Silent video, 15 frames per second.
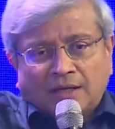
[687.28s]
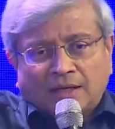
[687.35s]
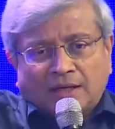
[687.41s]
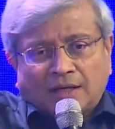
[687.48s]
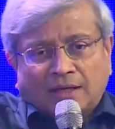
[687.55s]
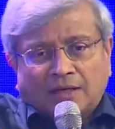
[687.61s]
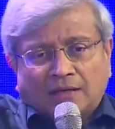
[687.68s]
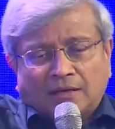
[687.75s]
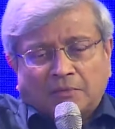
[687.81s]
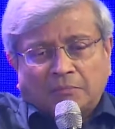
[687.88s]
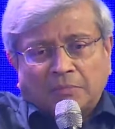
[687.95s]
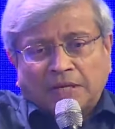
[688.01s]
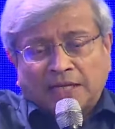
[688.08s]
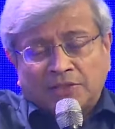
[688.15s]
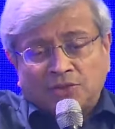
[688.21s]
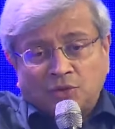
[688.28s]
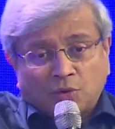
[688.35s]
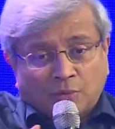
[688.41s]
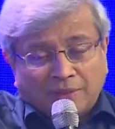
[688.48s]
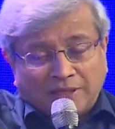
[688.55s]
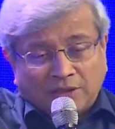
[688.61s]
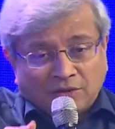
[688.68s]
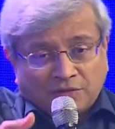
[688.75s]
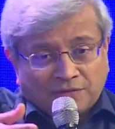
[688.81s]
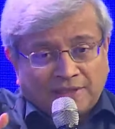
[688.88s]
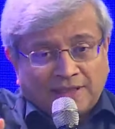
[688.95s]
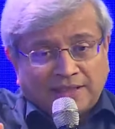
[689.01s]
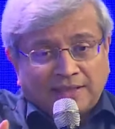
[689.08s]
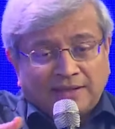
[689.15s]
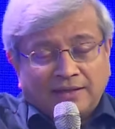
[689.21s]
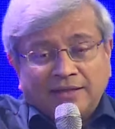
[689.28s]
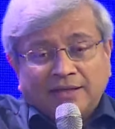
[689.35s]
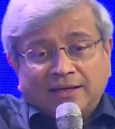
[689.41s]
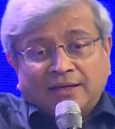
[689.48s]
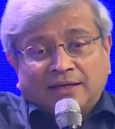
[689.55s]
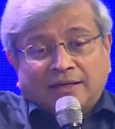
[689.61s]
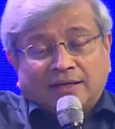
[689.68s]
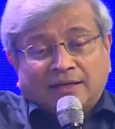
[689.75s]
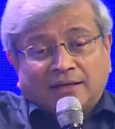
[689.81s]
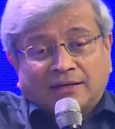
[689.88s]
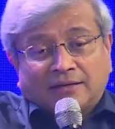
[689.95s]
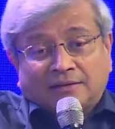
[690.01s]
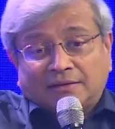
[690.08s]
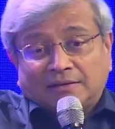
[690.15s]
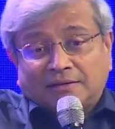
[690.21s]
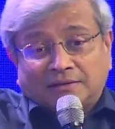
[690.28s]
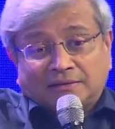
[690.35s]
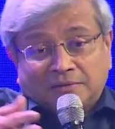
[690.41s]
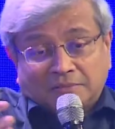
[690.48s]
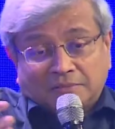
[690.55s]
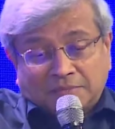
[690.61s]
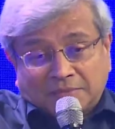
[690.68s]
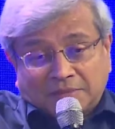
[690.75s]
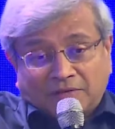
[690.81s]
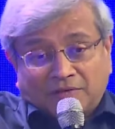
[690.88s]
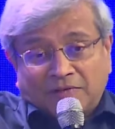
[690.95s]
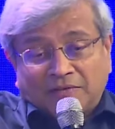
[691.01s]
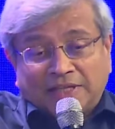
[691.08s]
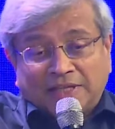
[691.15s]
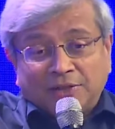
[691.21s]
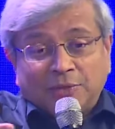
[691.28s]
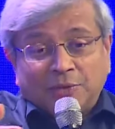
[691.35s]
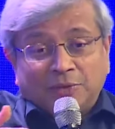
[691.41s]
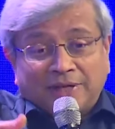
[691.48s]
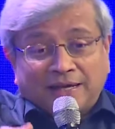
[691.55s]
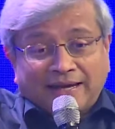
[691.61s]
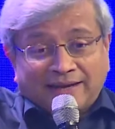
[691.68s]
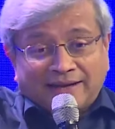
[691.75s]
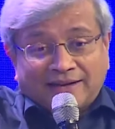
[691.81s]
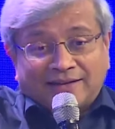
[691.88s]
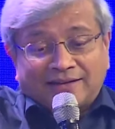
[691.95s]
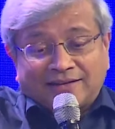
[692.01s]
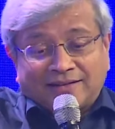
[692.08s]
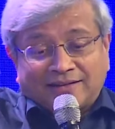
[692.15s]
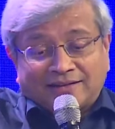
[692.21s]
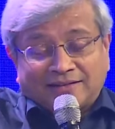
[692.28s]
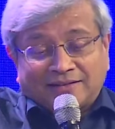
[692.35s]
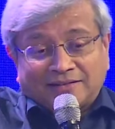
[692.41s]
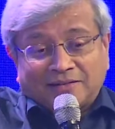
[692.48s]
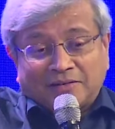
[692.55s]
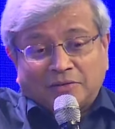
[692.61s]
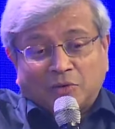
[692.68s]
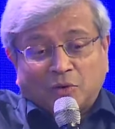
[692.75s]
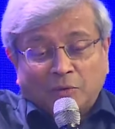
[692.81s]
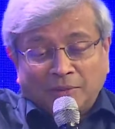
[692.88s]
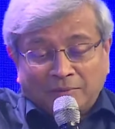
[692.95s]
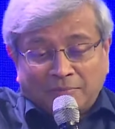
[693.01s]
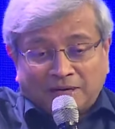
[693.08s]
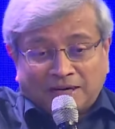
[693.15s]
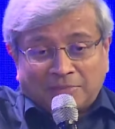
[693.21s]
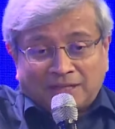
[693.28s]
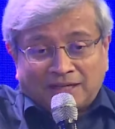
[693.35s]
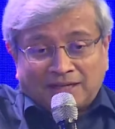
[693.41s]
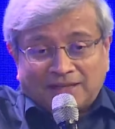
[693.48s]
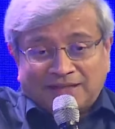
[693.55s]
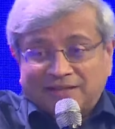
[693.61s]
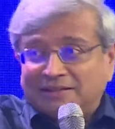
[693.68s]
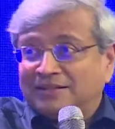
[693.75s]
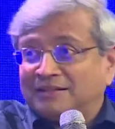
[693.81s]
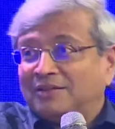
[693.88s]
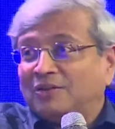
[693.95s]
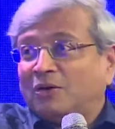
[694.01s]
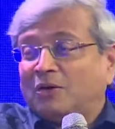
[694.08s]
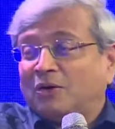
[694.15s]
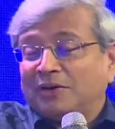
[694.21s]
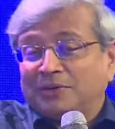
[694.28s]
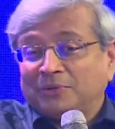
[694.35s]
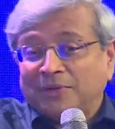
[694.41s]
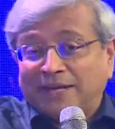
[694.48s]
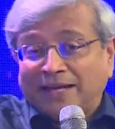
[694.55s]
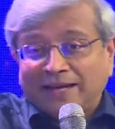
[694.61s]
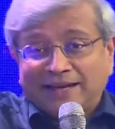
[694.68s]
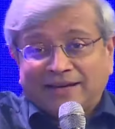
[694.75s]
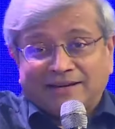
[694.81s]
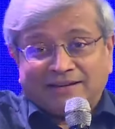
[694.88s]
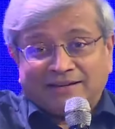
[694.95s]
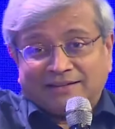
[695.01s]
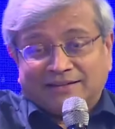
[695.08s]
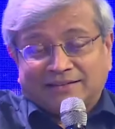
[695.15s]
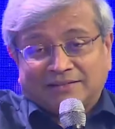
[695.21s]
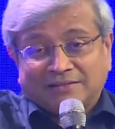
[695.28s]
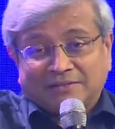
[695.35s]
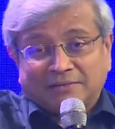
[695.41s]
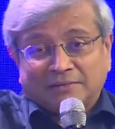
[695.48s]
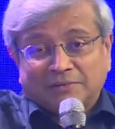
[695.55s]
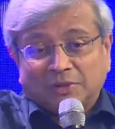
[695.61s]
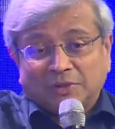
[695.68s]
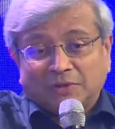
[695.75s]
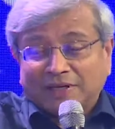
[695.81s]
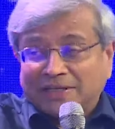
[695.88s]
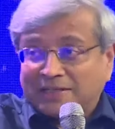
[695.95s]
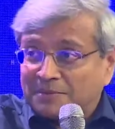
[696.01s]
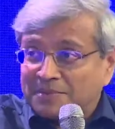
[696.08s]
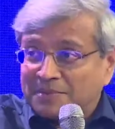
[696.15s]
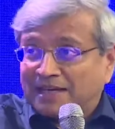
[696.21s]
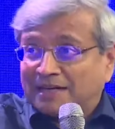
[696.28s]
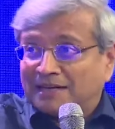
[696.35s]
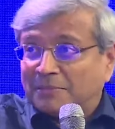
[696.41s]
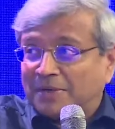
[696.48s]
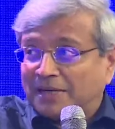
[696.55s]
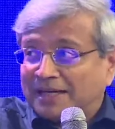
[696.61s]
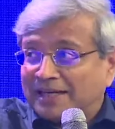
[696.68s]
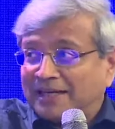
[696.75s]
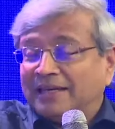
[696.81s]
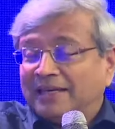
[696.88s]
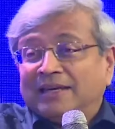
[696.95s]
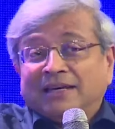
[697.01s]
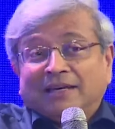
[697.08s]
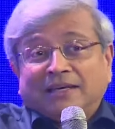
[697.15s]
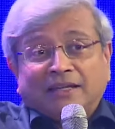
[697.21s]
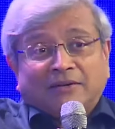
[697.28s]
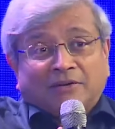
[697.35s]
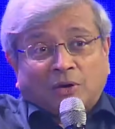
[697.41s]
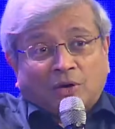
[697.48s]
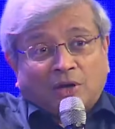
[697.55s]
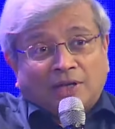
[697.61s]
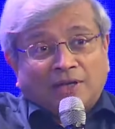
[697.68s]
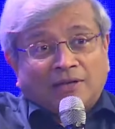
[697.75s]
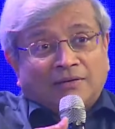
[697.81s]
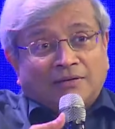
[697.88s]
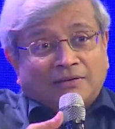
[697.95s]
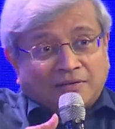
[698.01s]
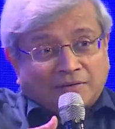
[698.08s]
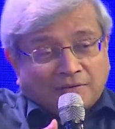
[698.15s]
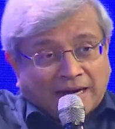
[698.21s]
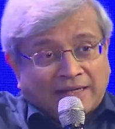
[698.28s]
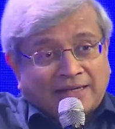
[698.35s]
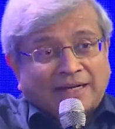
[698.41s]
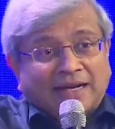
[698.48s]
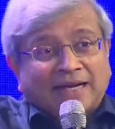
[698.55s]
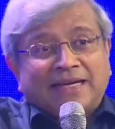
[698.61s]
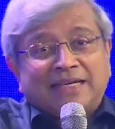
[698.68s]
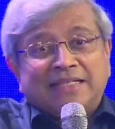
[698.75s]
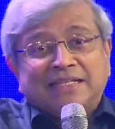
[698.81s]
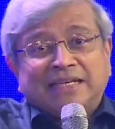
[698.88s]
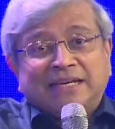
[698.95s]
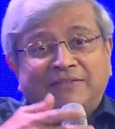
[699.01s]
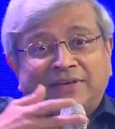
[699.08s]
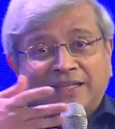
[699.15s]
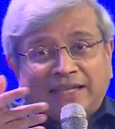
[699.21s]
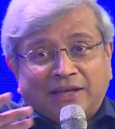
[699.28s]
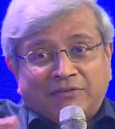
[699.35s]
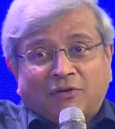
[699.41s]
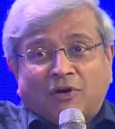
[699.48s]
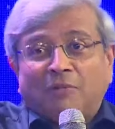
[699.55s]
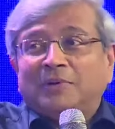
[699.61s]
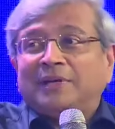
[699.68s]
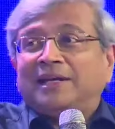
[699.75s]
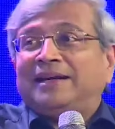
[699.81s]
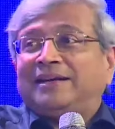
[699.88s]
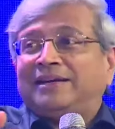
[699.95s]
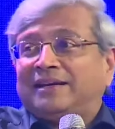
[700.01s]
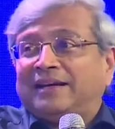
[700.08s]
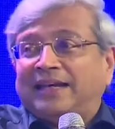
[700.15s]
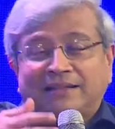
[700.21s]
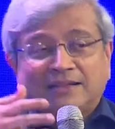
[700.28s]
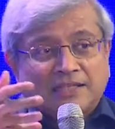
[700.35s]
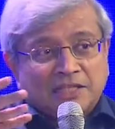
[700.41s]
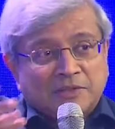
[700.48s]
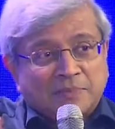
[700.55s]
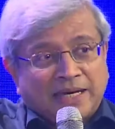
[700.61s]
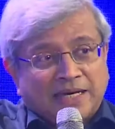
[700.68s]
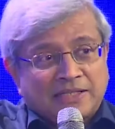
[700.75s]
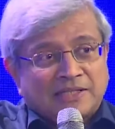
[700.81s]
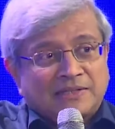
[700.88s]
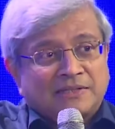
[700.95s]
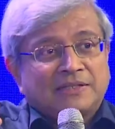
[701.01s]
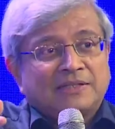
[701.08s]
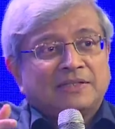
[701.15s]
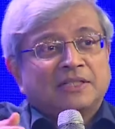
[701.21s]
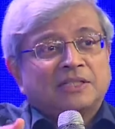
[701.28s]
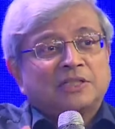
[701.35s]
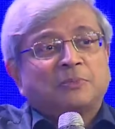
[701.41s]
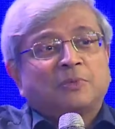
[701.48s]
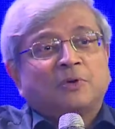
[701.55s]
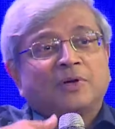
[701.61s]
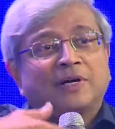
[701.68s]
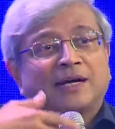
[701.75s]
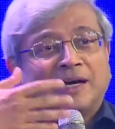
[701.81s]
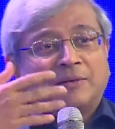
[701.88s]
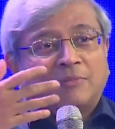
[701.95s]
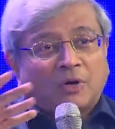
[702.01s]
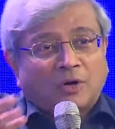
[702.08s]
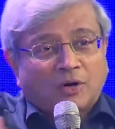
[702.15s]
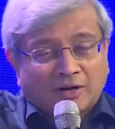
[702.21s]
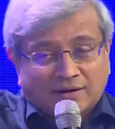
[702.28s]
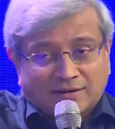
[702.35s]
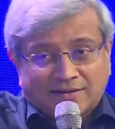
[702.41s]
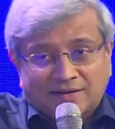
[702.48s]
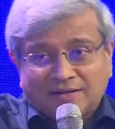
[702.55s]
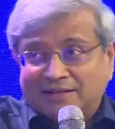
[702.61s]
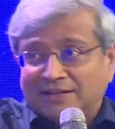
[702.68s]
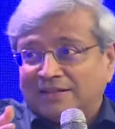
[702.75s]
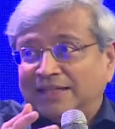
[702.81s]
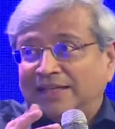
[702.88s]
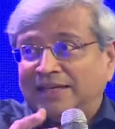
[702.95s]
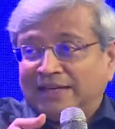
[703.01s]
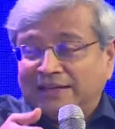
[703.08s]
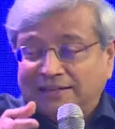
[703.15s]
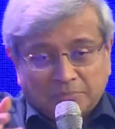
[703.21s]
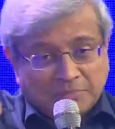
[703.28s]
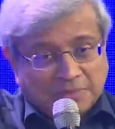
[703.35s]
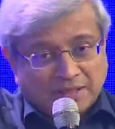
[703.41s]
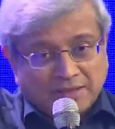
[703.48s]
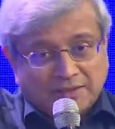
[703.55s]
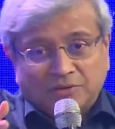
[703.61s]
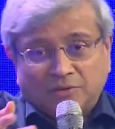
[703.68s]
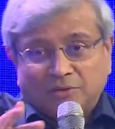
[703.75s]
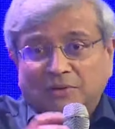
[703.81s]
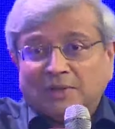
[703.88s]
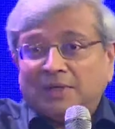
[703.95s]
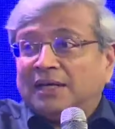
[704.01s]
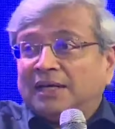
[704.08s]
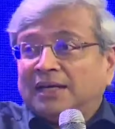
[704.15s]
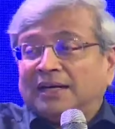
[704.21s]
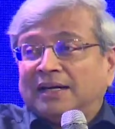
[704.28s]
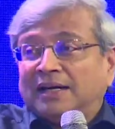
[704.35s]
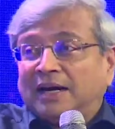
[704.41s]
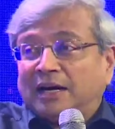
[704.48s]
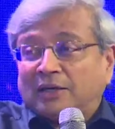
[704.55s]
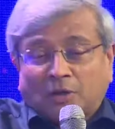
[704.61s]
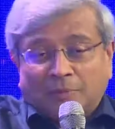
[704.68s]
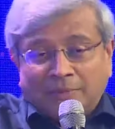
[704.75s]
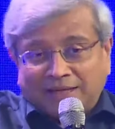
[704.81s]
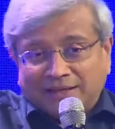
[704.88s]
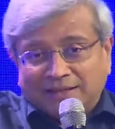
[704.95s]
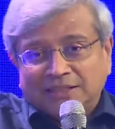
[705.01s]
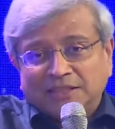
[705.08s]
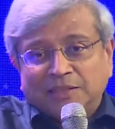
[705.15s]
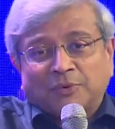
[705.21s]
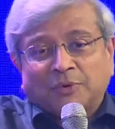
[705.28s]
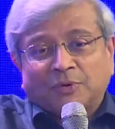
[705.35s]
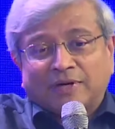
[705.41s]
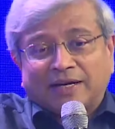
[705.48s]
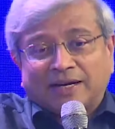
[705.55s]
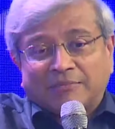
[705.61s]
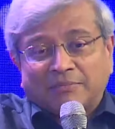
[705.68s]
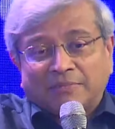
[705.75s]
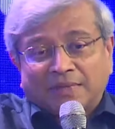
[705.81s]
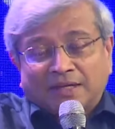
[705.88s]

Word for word: Um, as you know, many of the, uh, whether you take uh, Homi Bhabha or you take, uh, you know, Vikram Sarabhai, they were all at IISc when they formulated either the space research program or uh, the, you know, atomic energy program.